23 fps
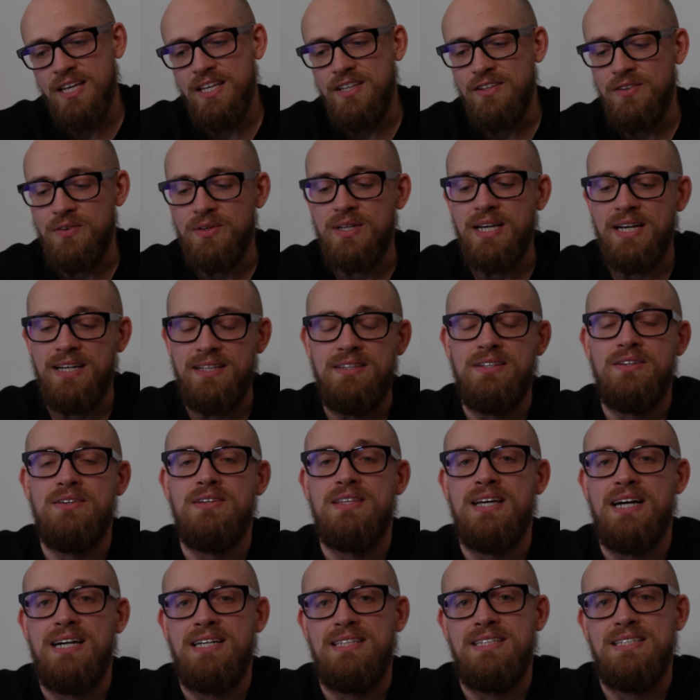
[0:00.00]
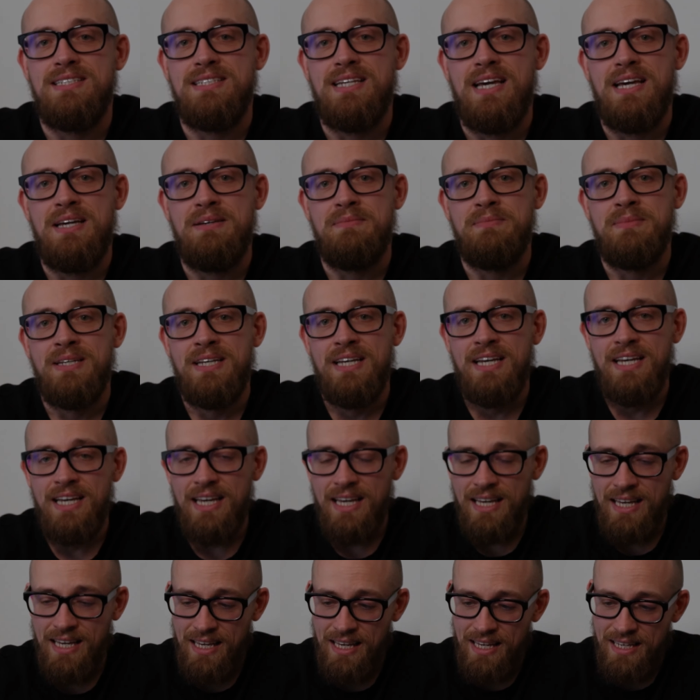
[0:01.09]
You can do that in this game.
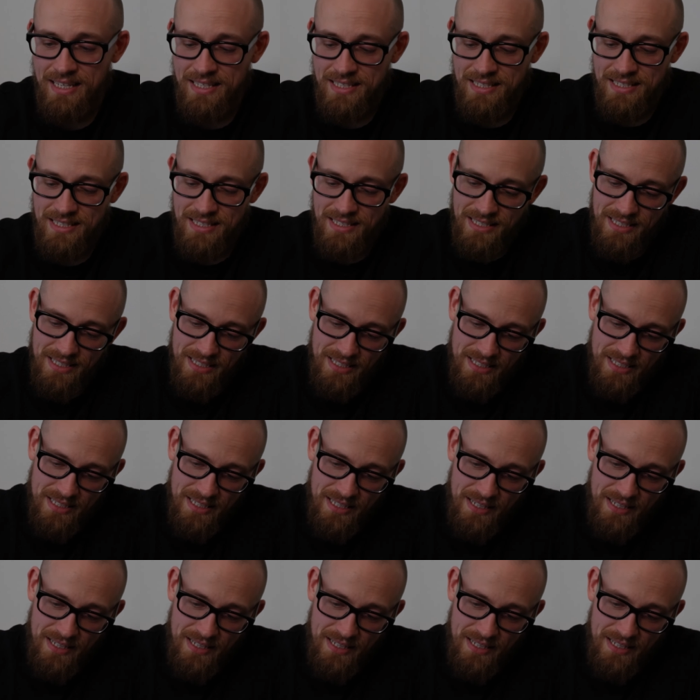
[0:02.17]
It's